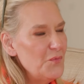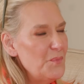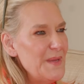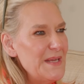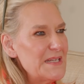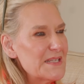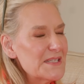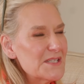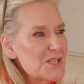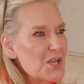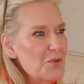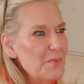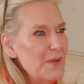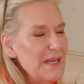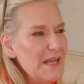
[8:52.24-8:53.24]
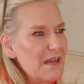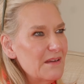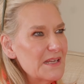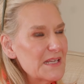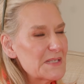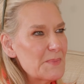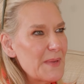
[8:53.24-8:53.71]
You've been to so many
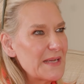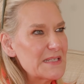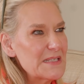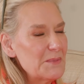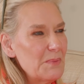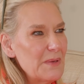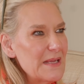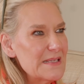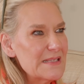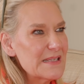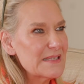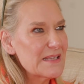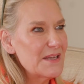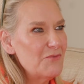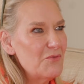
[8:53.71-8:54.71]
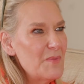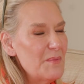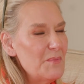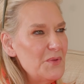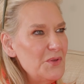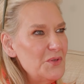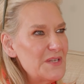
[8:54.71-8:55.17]
unexpected places. I
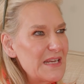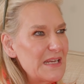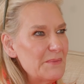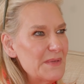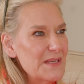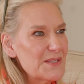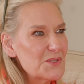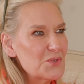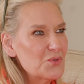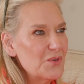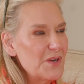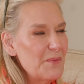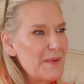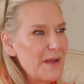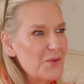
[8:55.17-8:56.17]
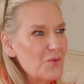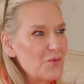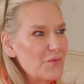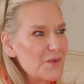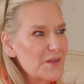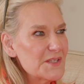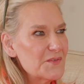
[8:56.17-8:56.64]
remember you telling me a story about your
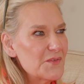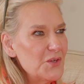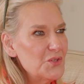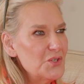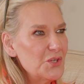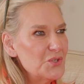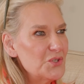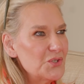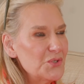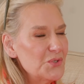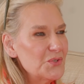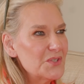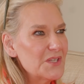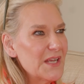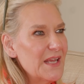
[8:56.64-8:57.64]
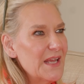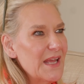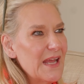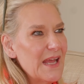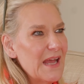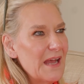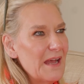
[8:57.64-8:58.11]
first photo shoot.
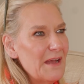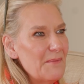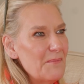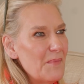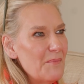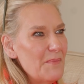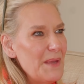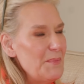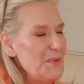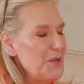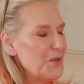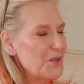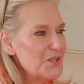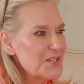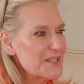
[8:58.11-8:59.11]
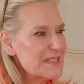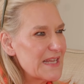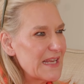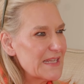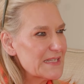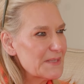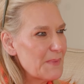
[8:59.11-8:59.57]
Maybe you can just
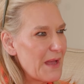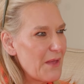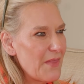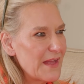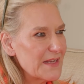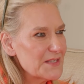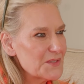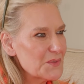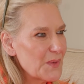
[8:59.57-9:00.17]
tell us about that as